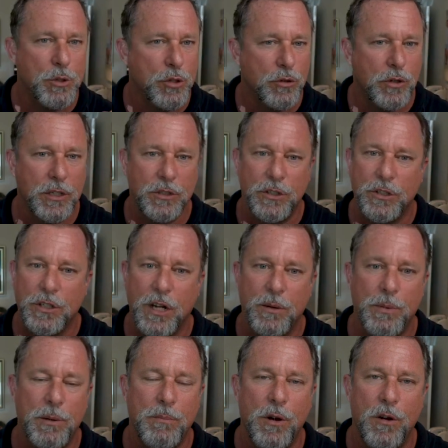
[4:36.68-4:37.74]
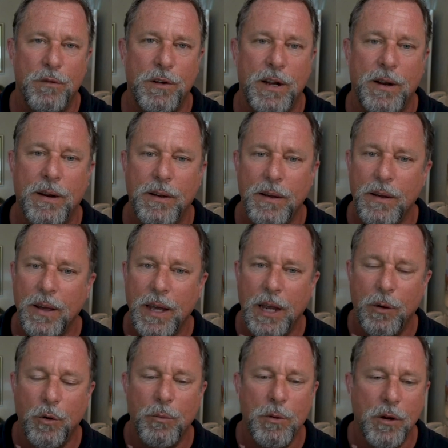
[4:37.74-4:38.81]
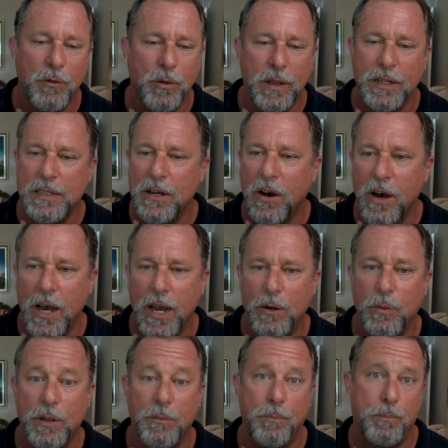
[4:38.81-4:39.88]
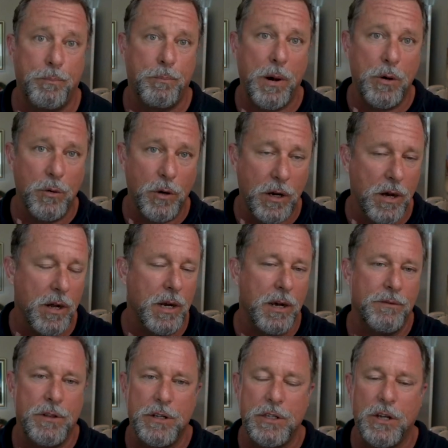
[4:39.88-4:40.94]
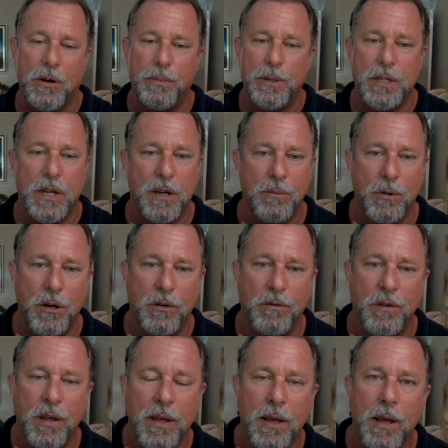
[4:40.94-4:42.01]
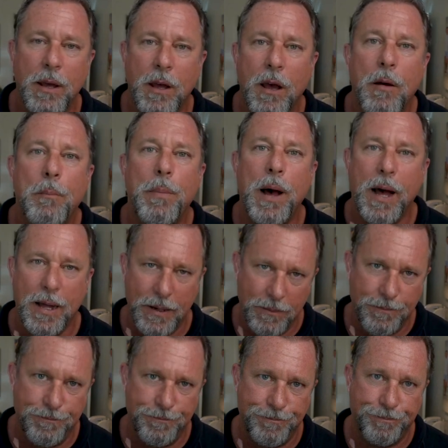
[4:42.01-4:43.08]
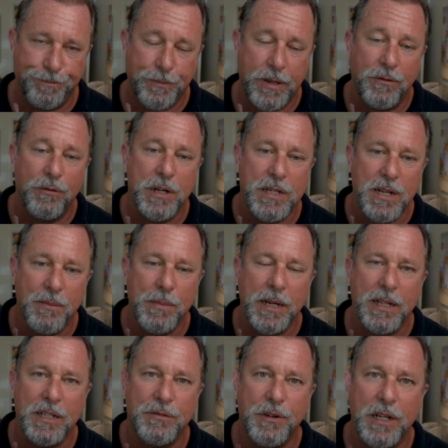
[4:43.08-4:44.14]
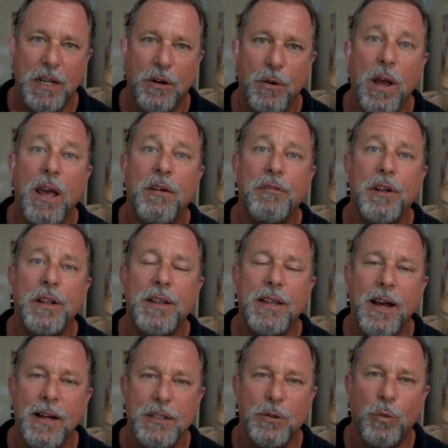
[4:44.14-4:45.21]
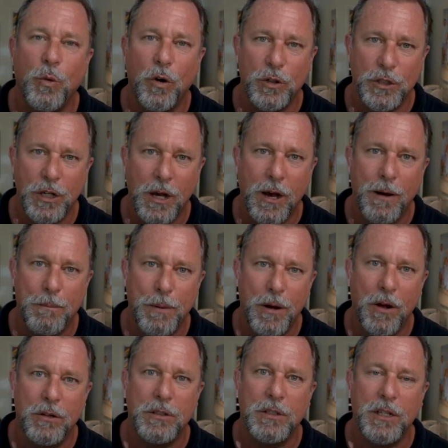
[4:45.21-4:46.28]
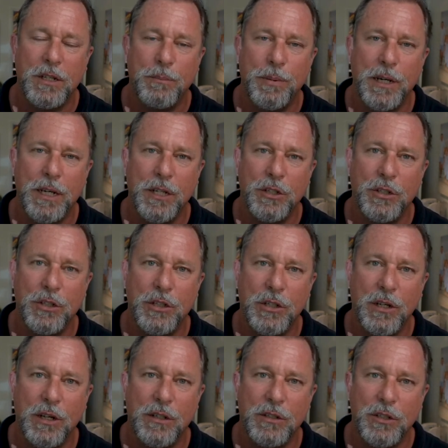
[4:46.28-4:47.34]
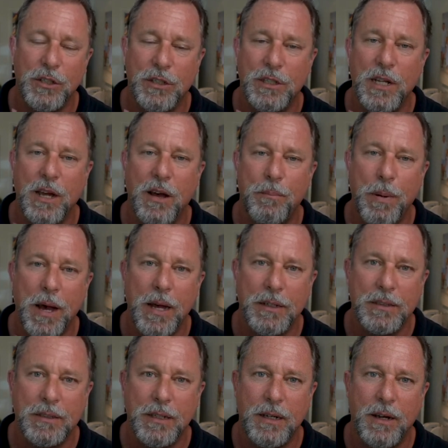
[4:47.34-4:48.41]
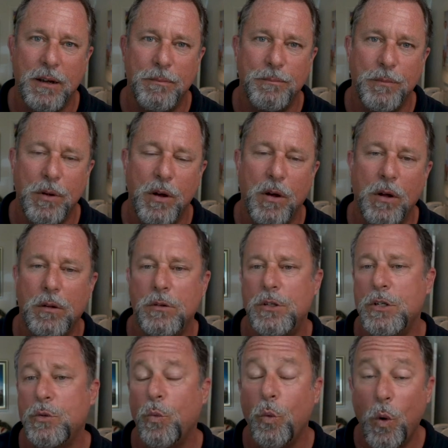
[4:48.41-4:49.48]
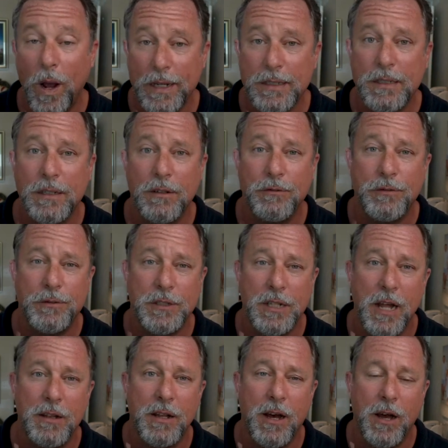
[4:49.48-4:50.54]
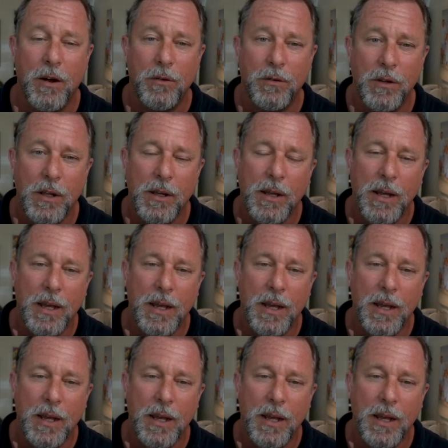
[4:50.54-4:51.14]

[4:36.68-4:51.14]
so I'm sure it's just going to be moving. It will move with the tide, with a boat going over the top, it's going to move. But the reason I'm making this video, if it does wash up onto the beach just uh, past, um, uh, just west of Sundial